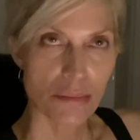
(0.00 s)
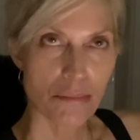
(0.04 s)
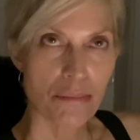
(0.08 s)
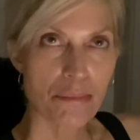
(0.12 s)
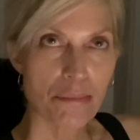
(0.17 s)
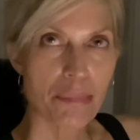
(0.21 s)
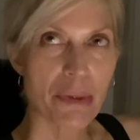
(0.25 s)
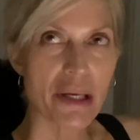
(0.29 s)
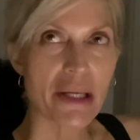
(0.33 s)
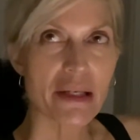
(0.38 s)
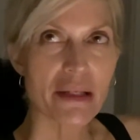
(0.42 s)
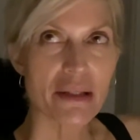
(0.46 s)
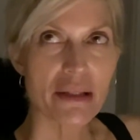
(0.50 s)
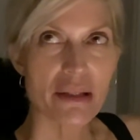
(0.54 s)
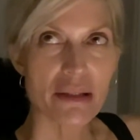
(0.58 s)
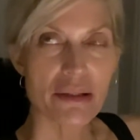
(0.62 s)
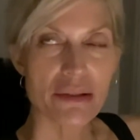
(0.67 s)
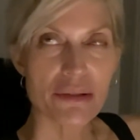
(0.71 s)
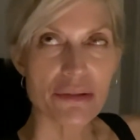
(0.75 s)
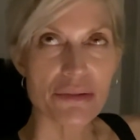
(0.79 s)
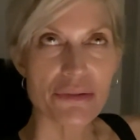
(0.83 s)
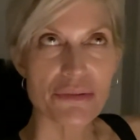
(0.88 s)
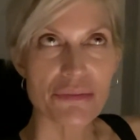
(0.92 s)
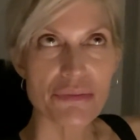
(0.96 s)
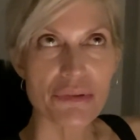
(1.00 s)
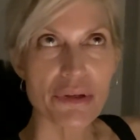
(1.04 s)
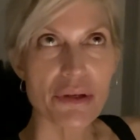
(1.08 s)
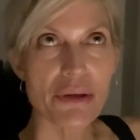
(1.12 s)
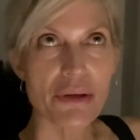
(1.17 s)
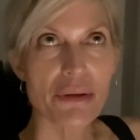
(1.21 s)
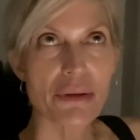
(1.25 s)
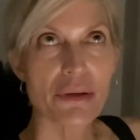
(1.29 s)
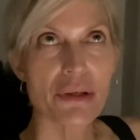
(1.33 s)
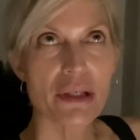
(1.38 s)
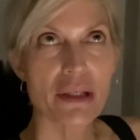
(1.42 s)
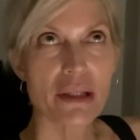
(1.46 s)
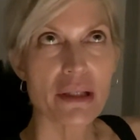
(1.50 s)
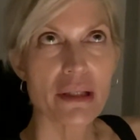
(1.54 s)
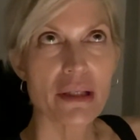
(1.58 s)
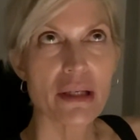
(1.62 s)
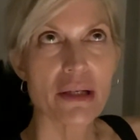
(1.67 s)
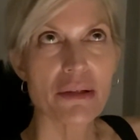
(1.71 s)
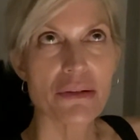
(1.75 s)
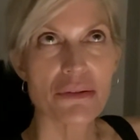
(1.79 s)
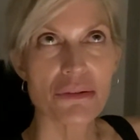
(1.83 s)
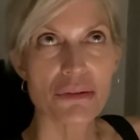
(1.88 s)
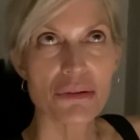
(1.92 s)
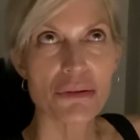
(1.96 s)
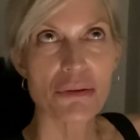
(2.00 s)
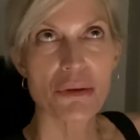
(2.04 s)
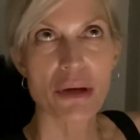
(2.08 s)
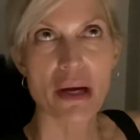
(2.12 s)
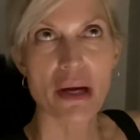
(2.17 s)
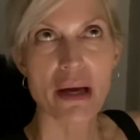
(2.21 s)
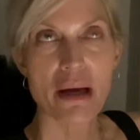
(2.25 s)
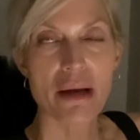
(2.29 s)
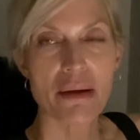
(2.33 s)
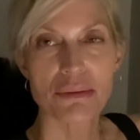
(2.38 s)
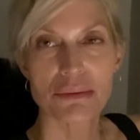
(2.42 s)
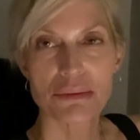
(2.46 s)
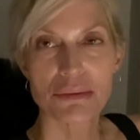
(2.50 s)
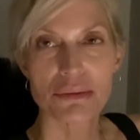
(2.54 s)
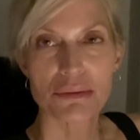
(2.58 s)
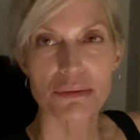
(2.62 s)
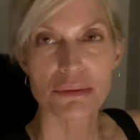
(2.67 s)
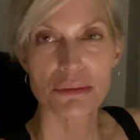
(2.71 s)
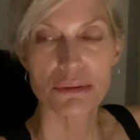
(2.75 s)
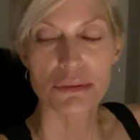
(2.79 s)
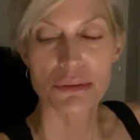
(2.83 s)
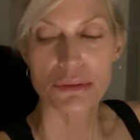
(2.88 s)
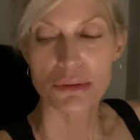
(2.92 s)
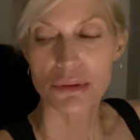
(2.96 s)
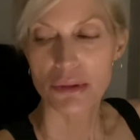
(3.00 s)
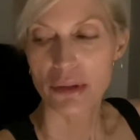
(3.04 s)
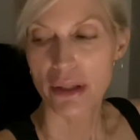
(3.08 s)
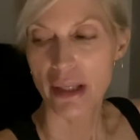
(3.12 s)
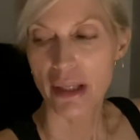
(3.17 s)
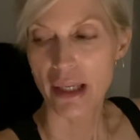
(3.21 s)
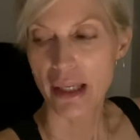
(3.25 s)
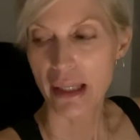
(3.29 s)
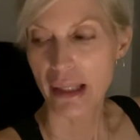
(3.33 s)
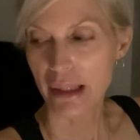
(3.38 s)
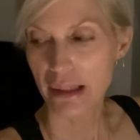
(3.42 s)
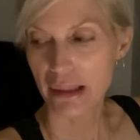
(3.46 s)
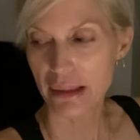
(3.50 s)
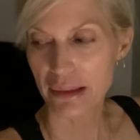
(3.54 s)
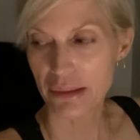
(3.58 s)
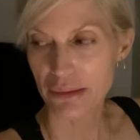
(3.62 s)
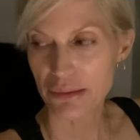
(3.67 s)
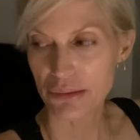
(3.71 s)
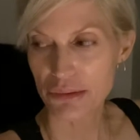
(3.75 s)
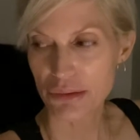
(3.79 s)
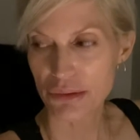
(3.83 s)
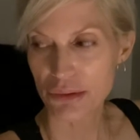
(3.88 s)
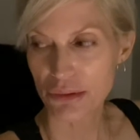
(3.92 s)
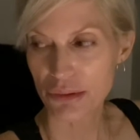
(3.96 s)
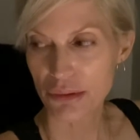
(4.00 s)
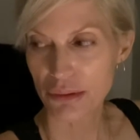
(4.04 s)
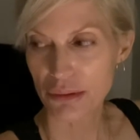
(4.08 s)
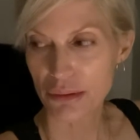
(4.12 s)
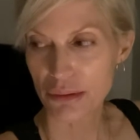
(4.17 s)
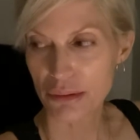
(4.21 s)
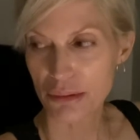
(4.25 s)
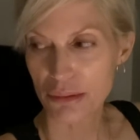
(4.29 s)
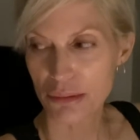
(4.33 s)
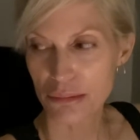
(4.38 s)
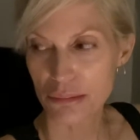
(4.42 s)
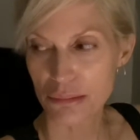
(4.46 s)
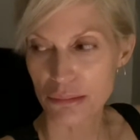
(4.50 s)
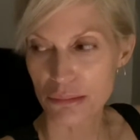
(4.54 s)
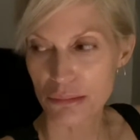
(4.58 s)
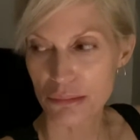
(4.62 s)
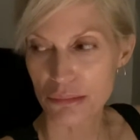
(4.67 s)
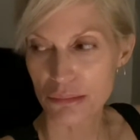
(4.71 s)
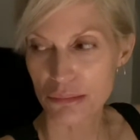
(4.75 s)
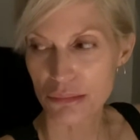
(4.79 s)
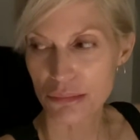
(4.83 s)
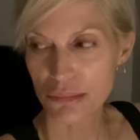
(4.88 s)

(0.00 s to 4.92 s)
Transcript: But it is very underground and um,